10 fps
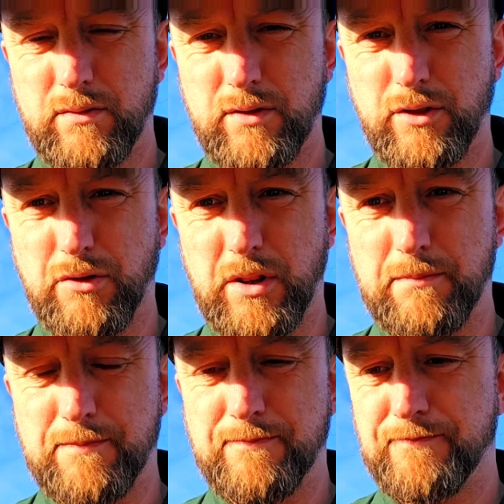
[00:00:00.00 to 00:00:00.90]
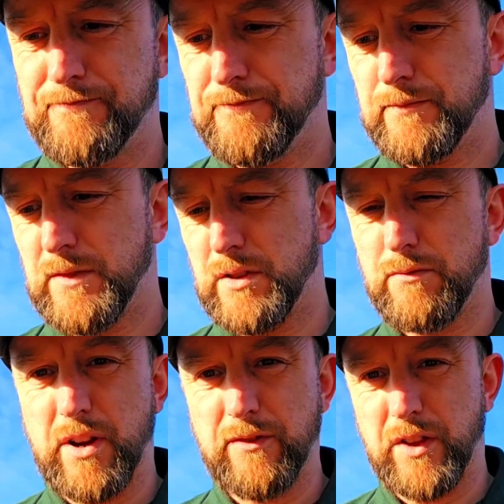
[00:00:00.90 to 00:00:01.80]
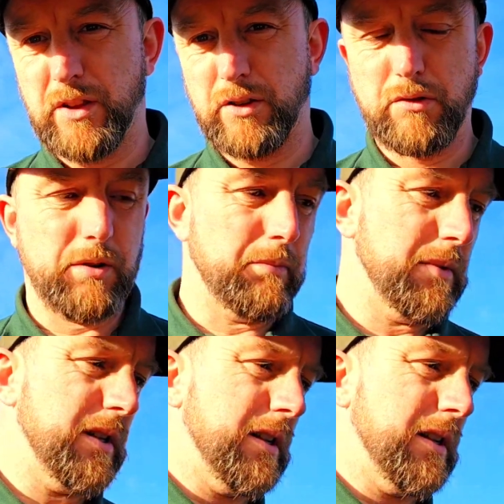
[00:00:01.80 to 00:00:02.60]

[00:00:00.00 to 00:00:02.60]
the cream, the renovating cream,